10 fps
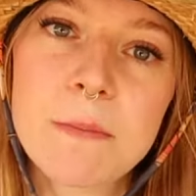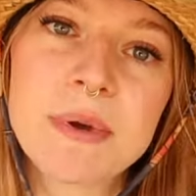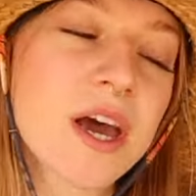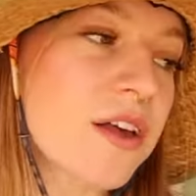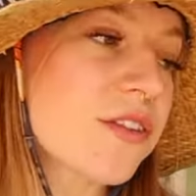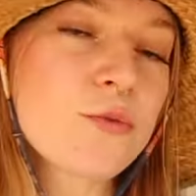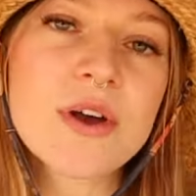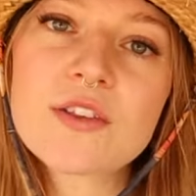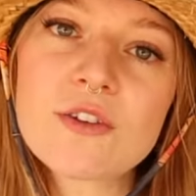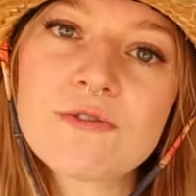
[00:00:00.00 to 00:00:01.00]
Because the
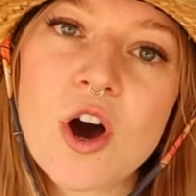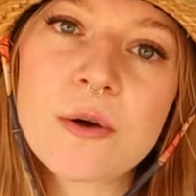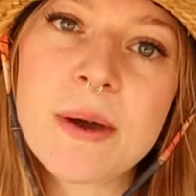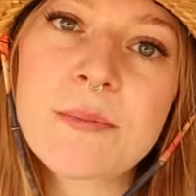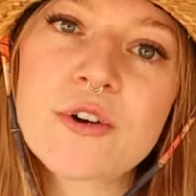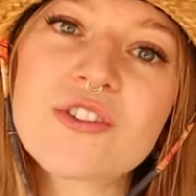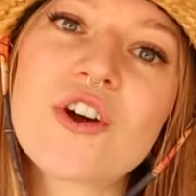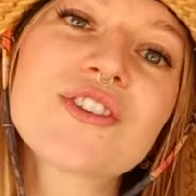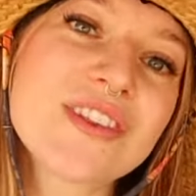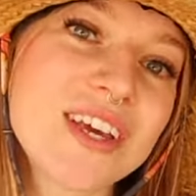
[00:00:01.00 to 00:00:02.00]
rest of the flock members
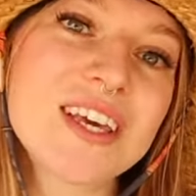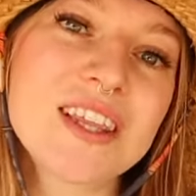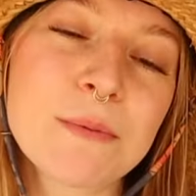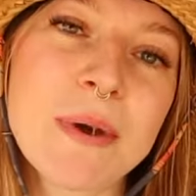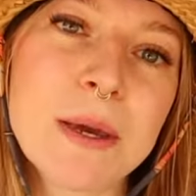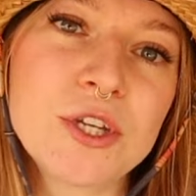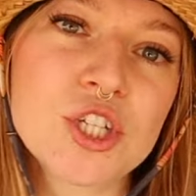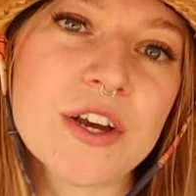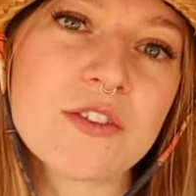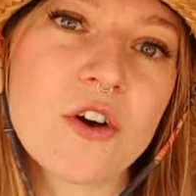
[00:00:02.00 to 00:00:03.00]
are seeing the baby
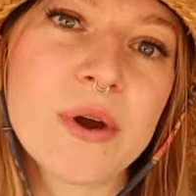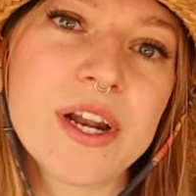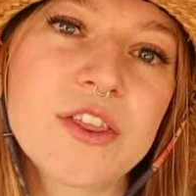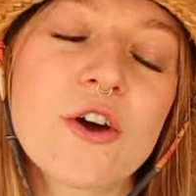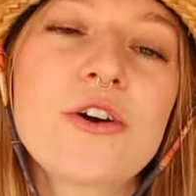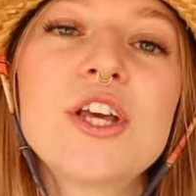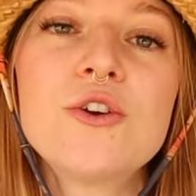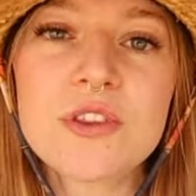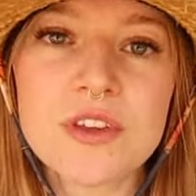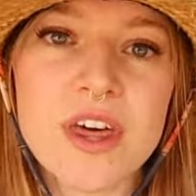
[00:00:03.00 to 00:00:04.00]
chicks already, they're already
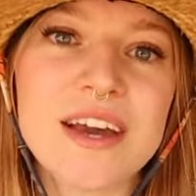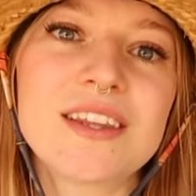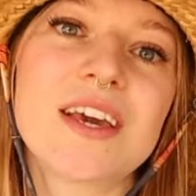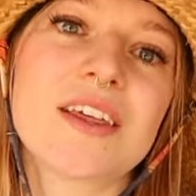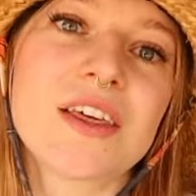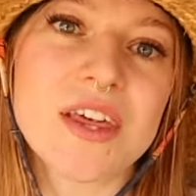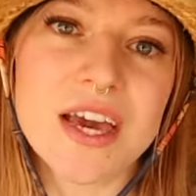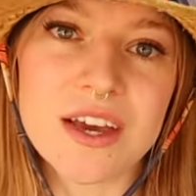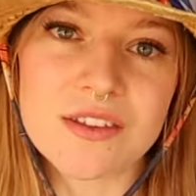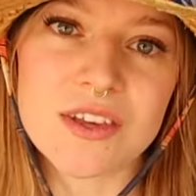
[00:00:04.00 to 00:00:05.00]
used to the idea that
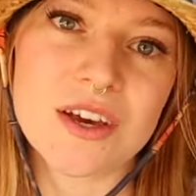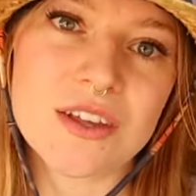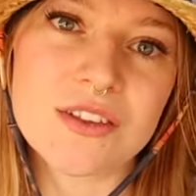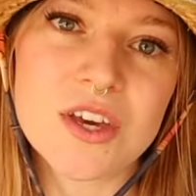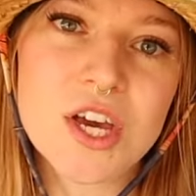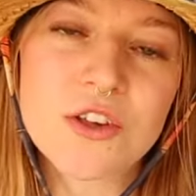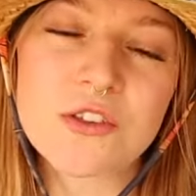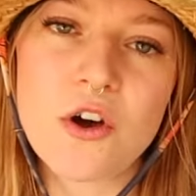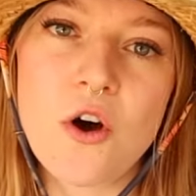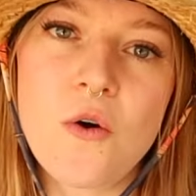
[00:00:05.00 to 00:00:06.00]
they exist.
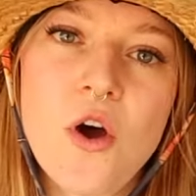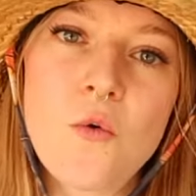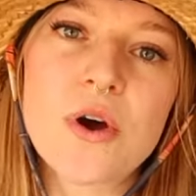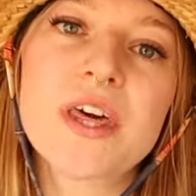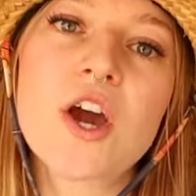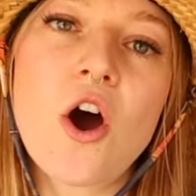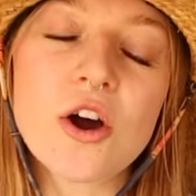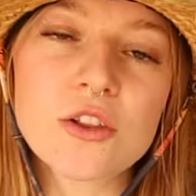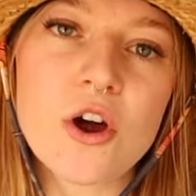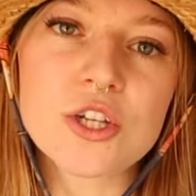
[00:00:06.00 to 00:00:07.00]
So when they
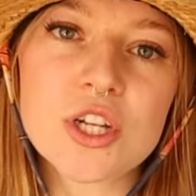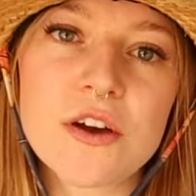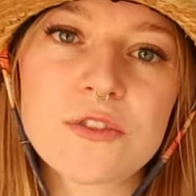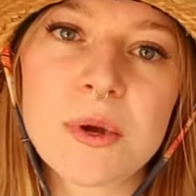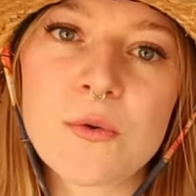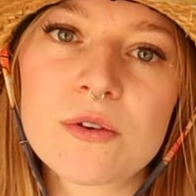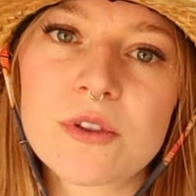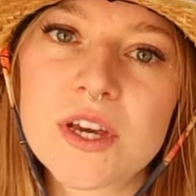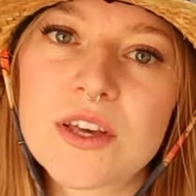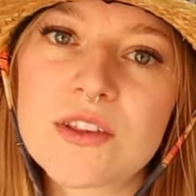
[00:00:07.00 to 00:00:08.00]
are large enough to be
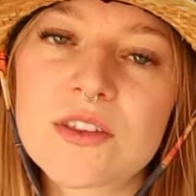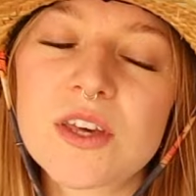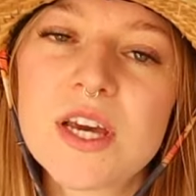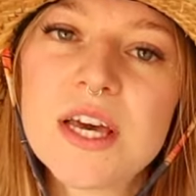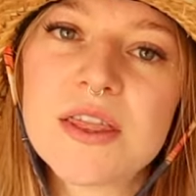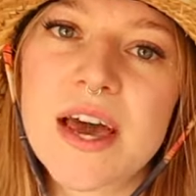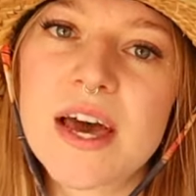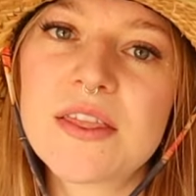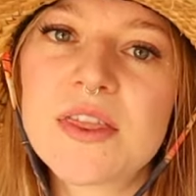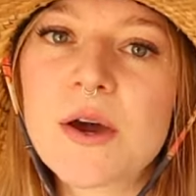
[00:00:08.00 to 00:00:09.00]
released,
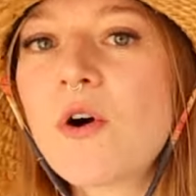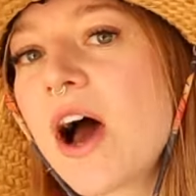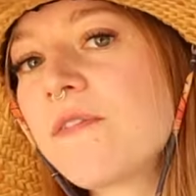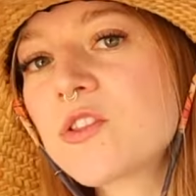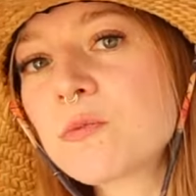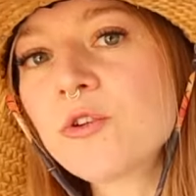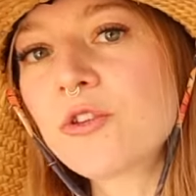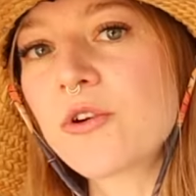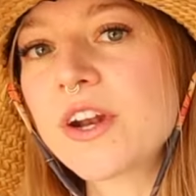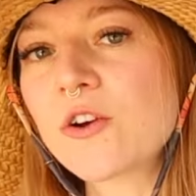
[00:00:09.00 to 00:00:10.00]
then they will have a
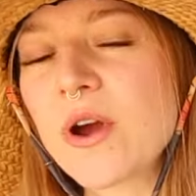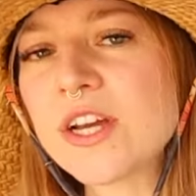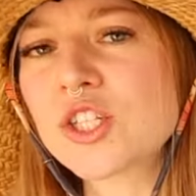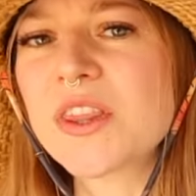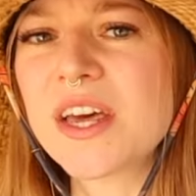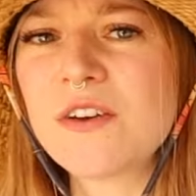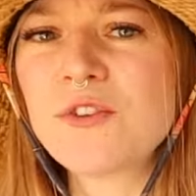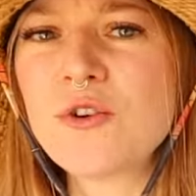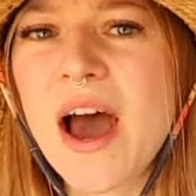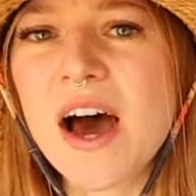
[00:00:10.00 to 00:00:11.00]
smoother integration than
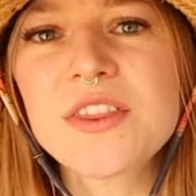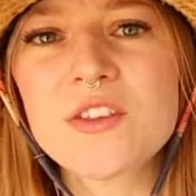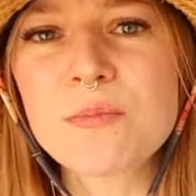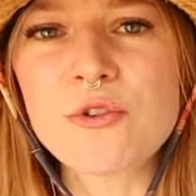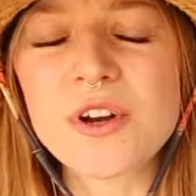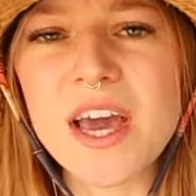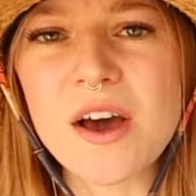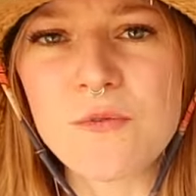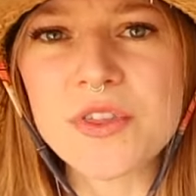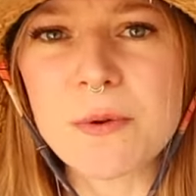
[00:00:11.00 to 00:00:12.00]
if you had this brooding
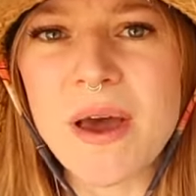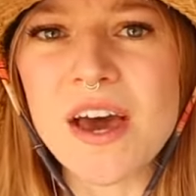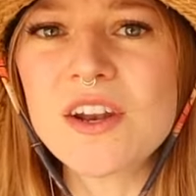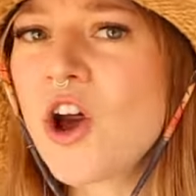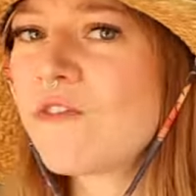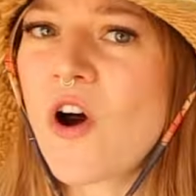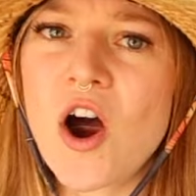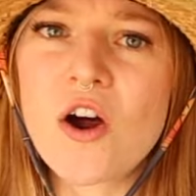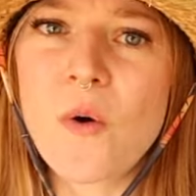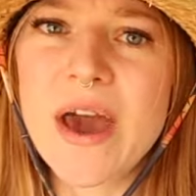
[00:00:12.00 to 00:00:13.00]
hen with the pen
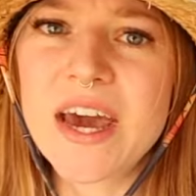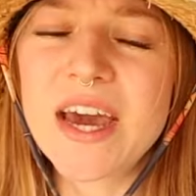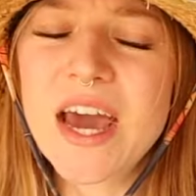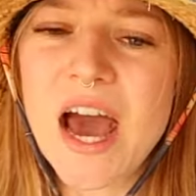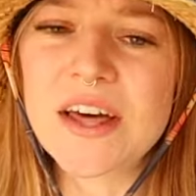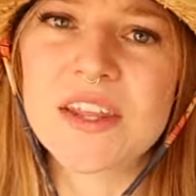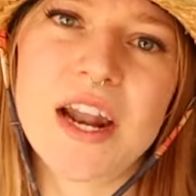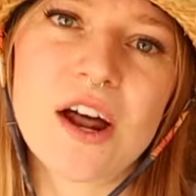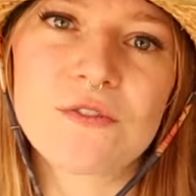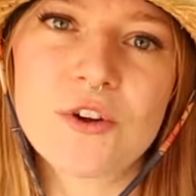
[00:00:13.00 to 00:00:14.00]
far away, and then
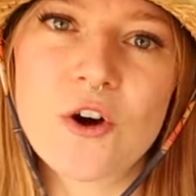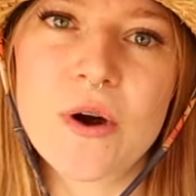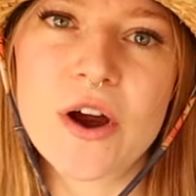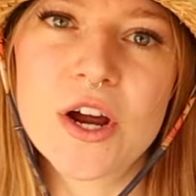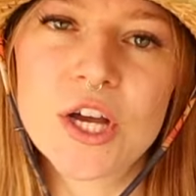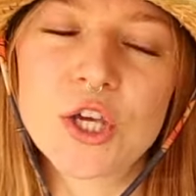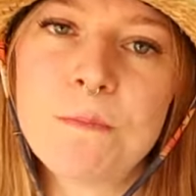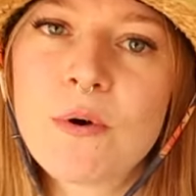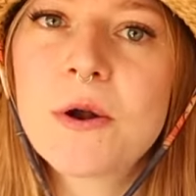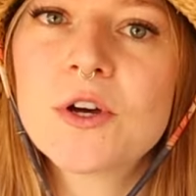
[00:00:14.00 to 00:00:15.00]
out of nowhere, you
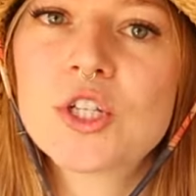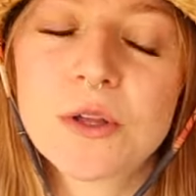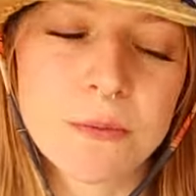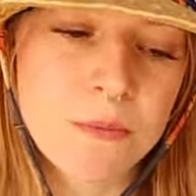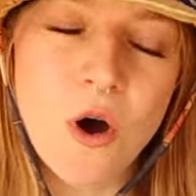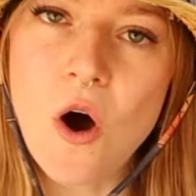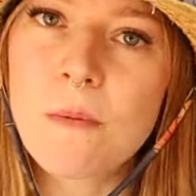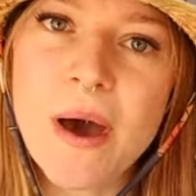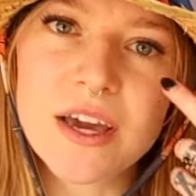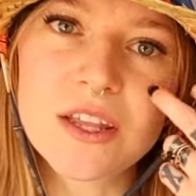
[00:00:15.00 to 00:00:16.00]
push them all
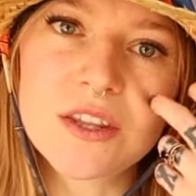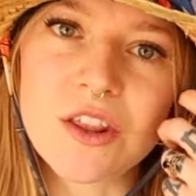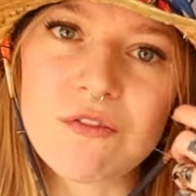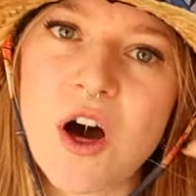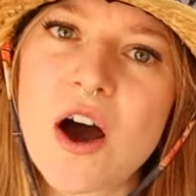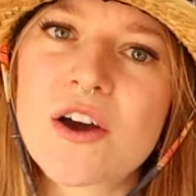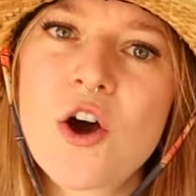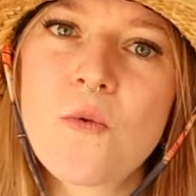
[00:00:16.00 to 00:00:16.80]
back into the flock.